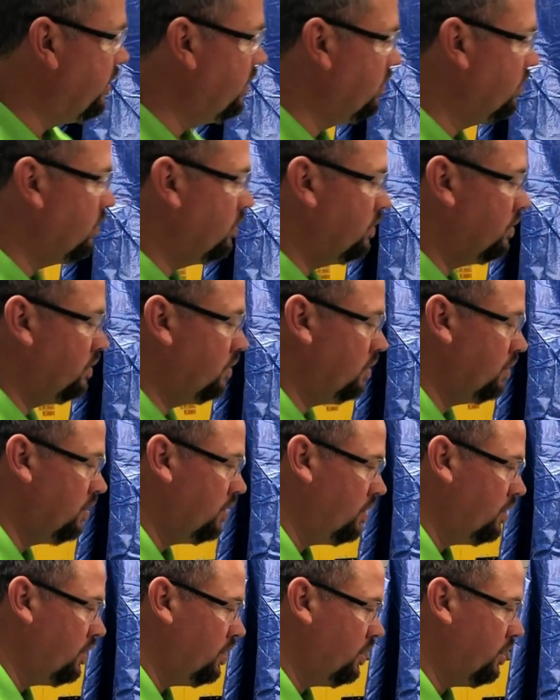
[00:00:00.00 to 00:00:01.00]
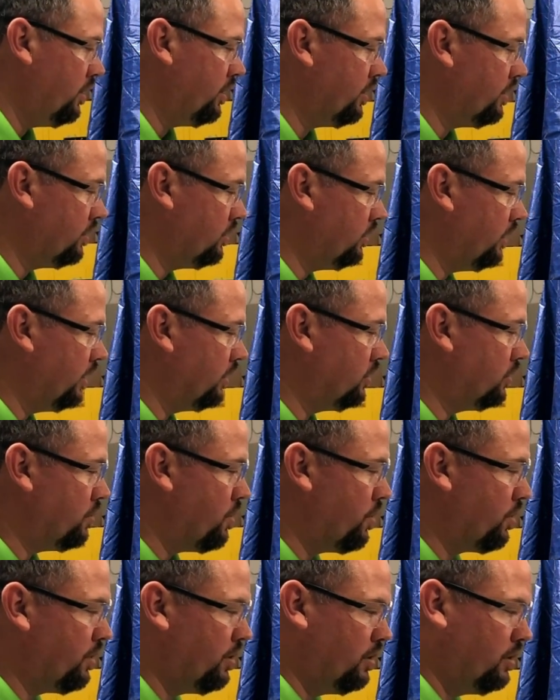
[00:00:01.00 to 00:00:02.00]
You can see it's
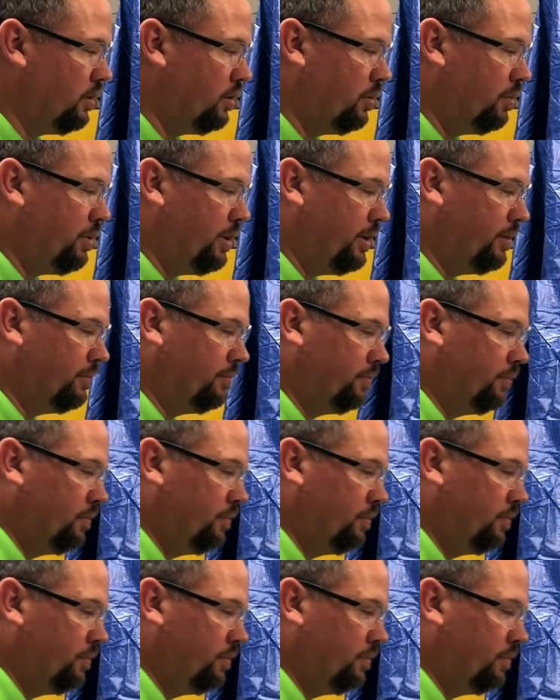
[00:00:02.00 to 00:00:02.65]
smoking a little bit.